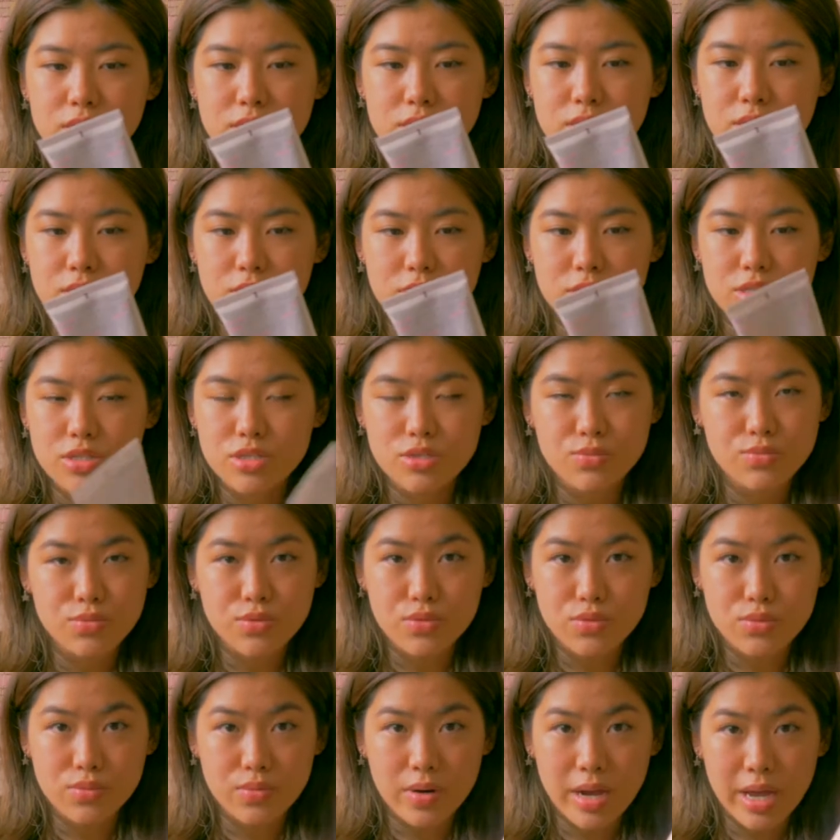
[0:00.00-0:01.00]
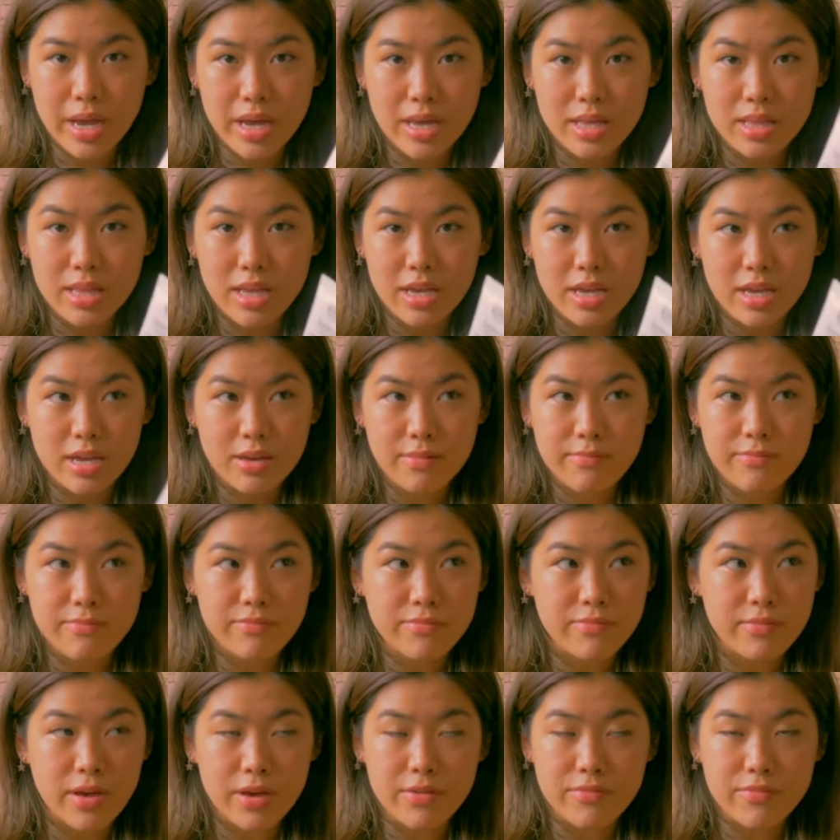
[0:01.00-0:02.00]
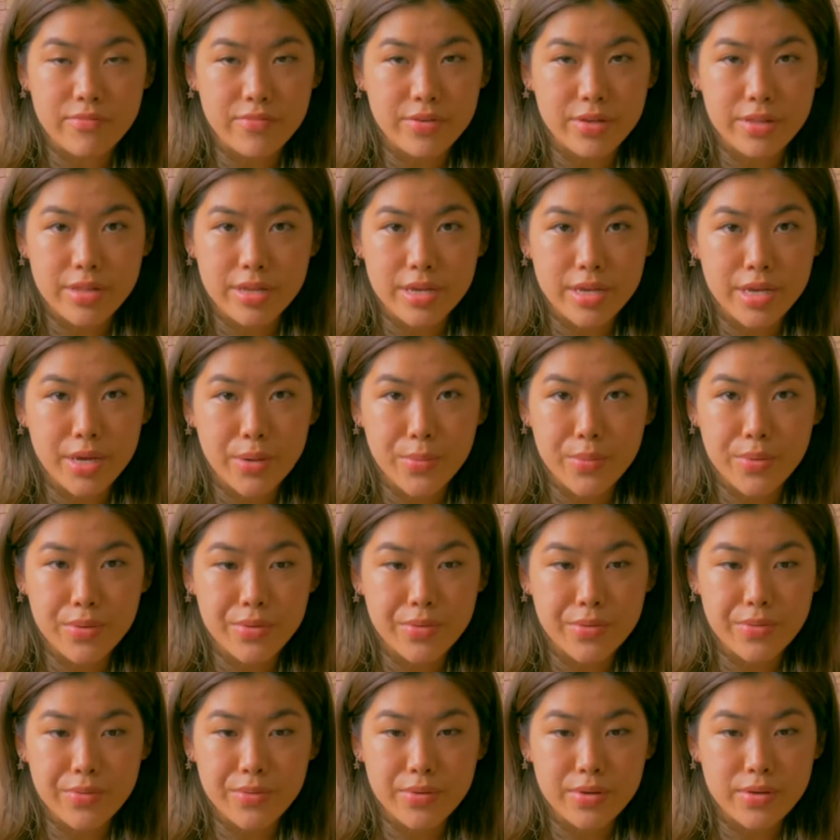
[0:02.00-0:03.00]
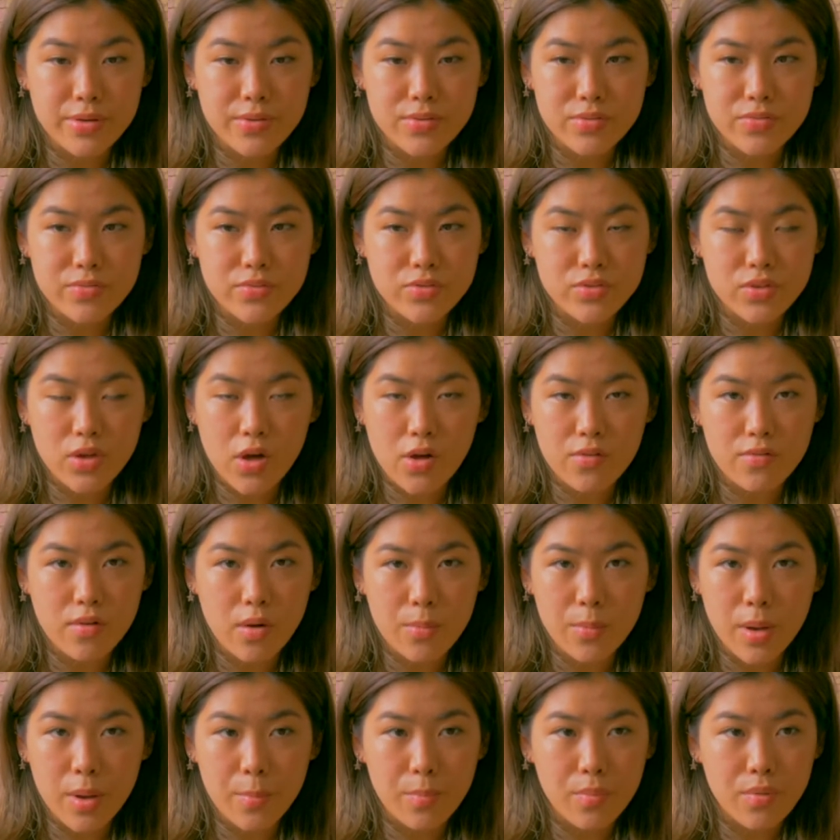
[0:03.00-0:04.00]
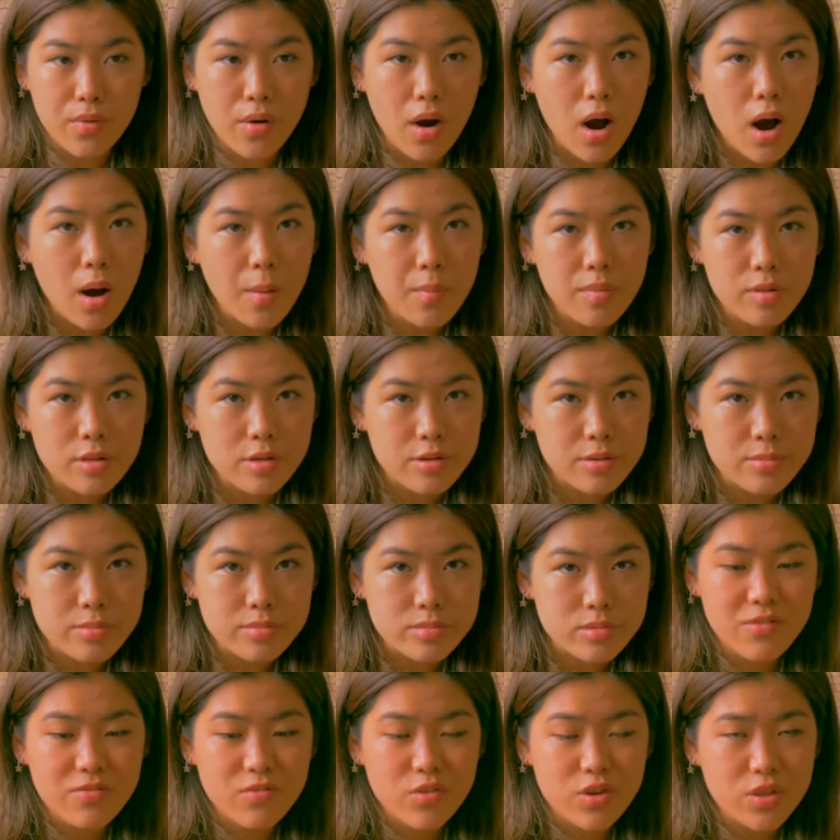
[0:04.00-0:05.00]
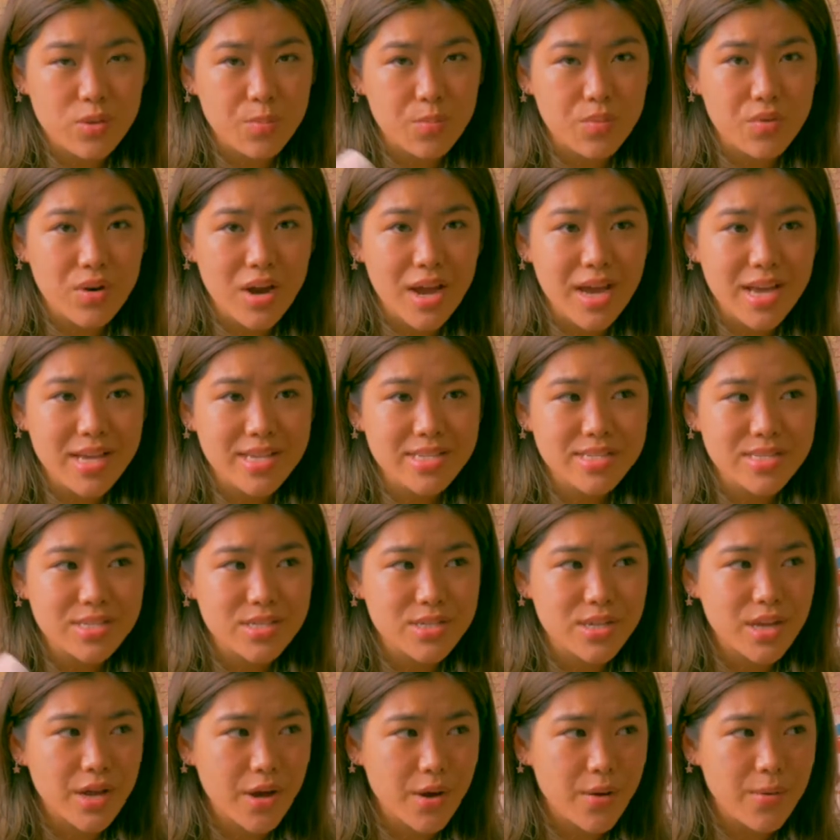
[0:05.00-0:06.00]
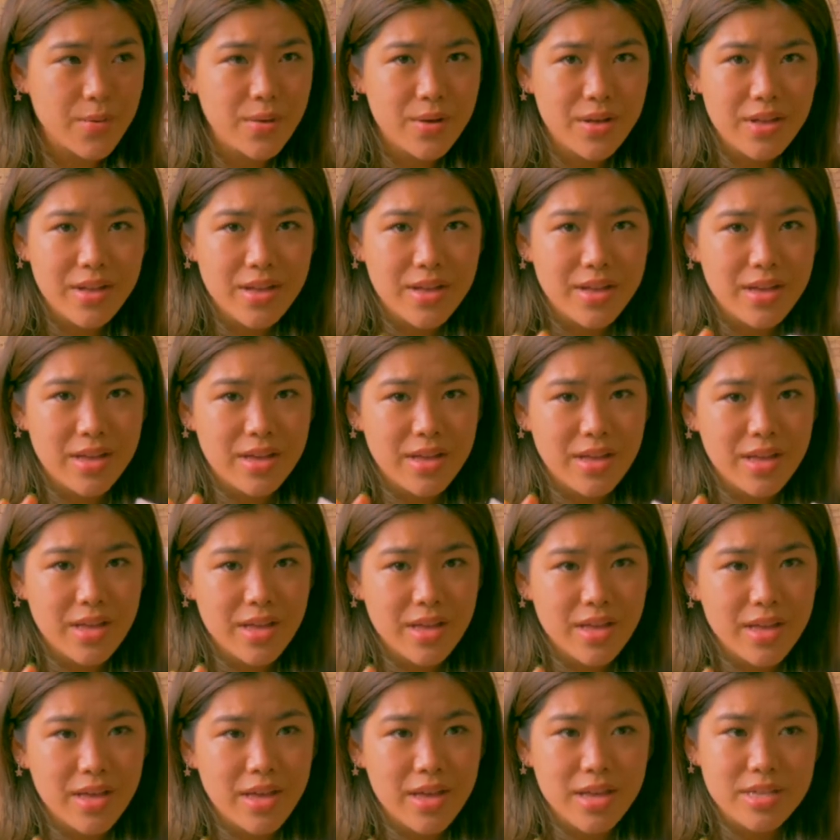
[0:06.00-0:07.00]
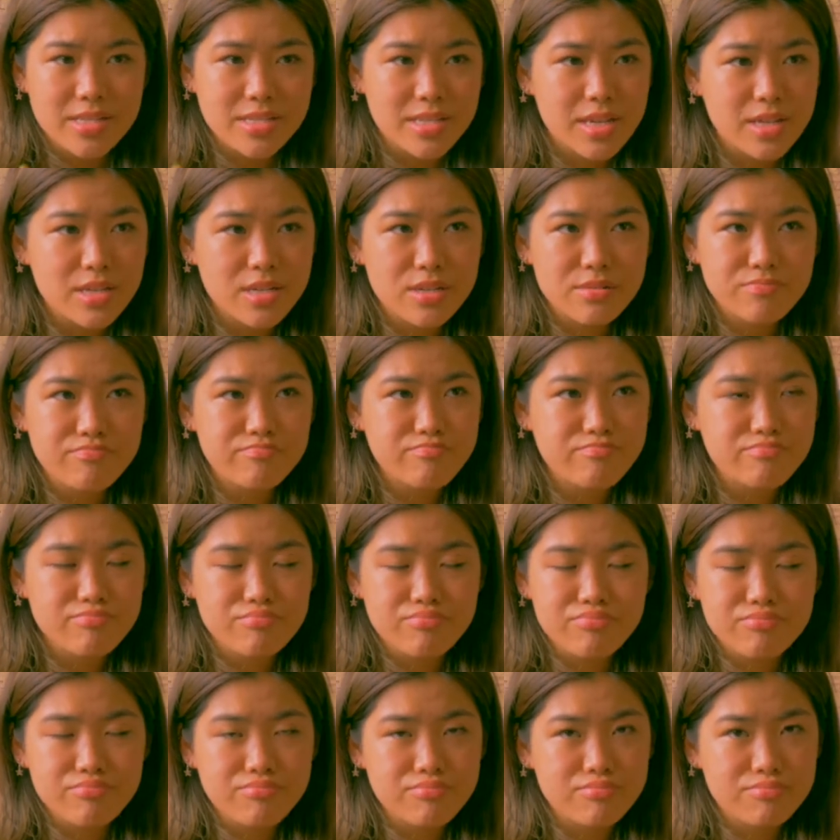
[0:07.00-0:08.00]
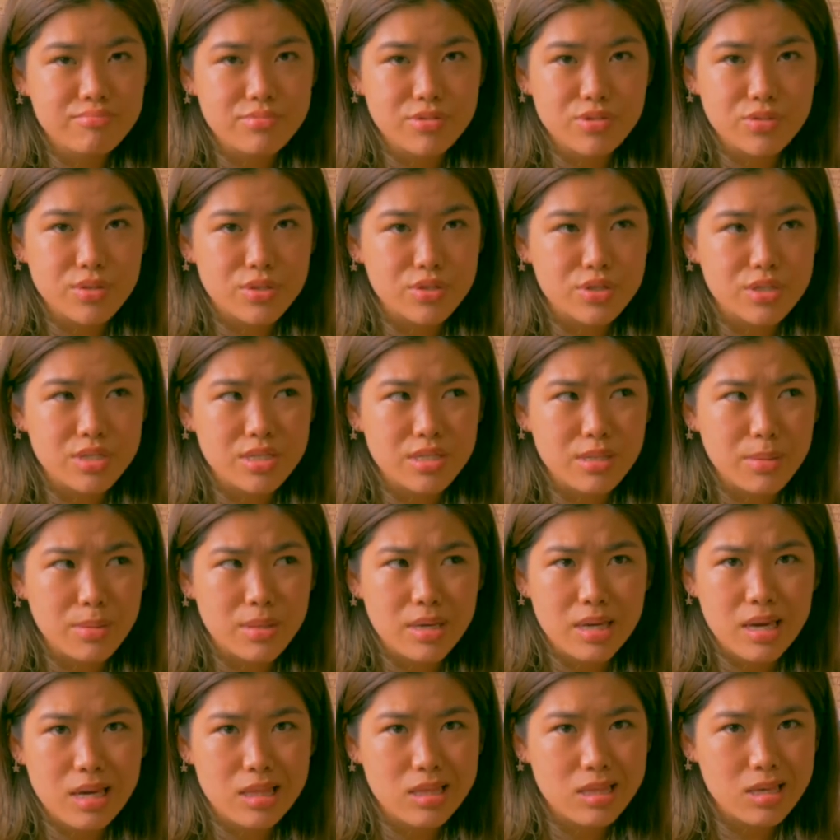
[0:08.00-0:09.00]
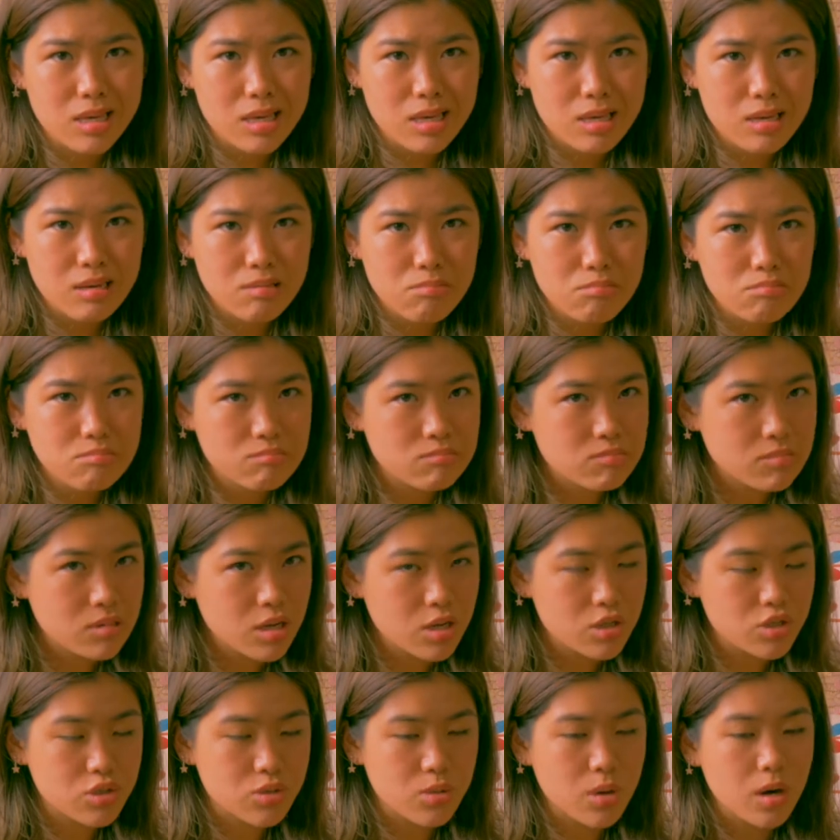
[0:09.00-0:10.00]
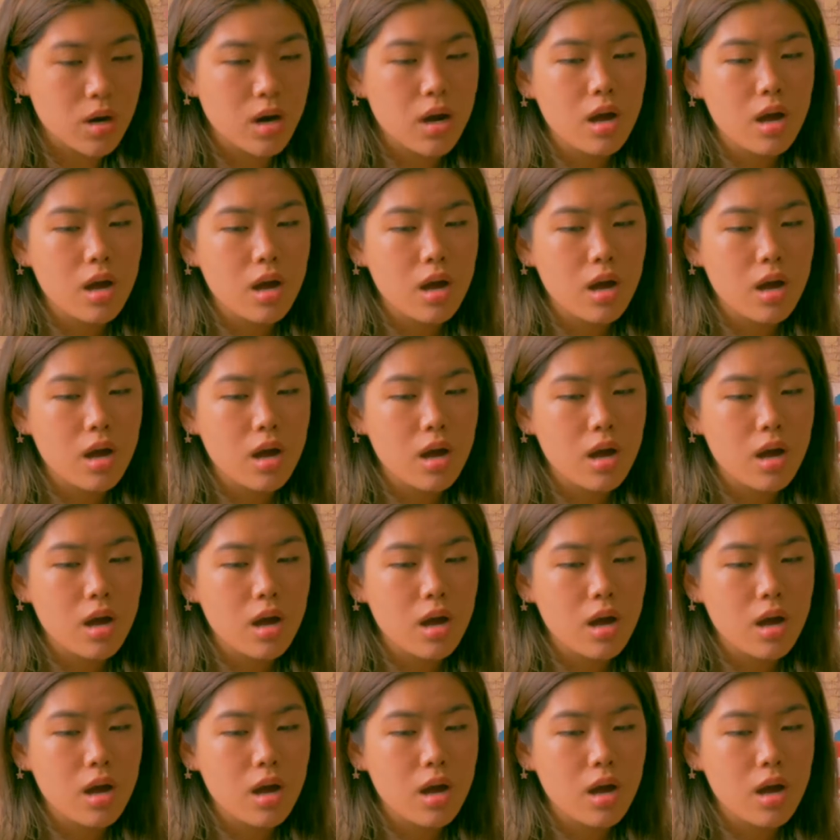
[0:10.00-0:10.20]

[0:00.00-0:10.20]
It looks great. Like I feel like it would solve all my problems for the price, you know? It's like 200 something, I think. I'm not sure.